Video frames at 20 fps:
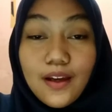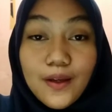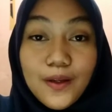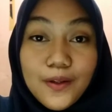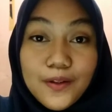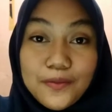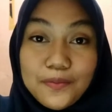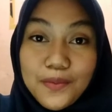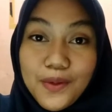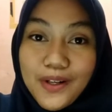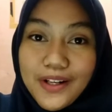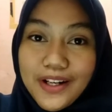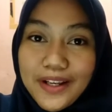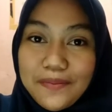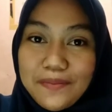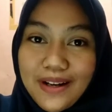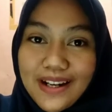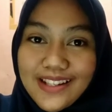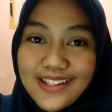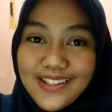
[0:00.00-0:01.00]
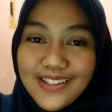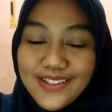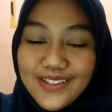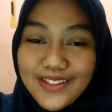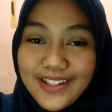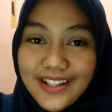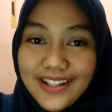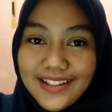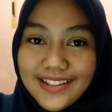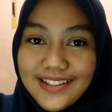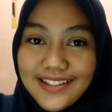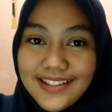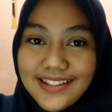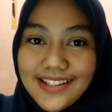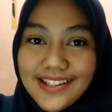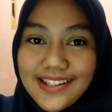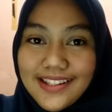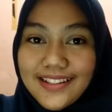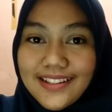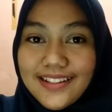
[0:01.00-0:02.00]
Good morning, my
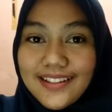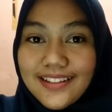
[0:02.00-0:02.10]
students.